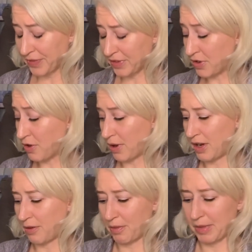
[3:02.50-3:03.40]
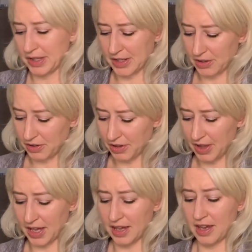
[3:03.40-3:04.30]
No idea what mine's gonna look
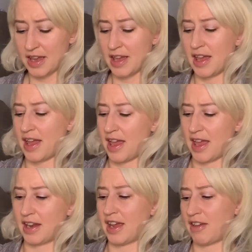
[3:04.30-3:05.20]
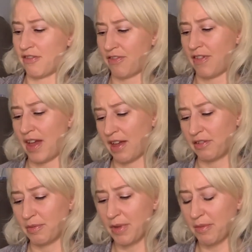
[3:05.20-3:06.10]
like. And I, if I
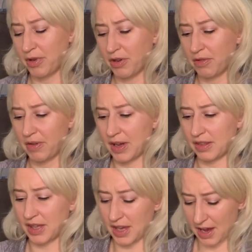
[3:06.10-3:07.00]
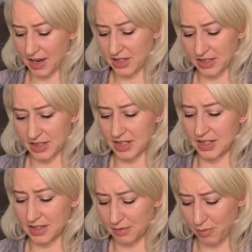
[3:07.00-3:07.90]
remember correctly, I just did
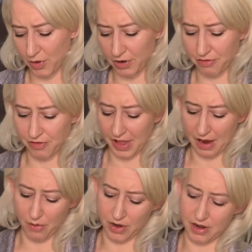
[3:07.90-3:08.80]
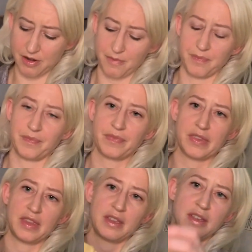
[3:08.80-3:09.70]
some more flower.
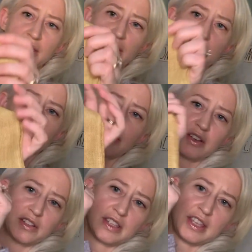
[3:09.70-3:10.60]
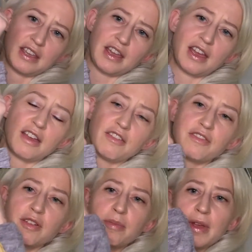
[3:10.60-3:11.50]
So here's the
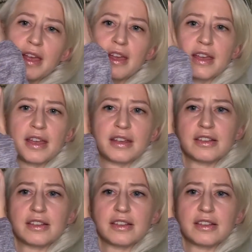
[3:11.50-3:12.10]
alphabet.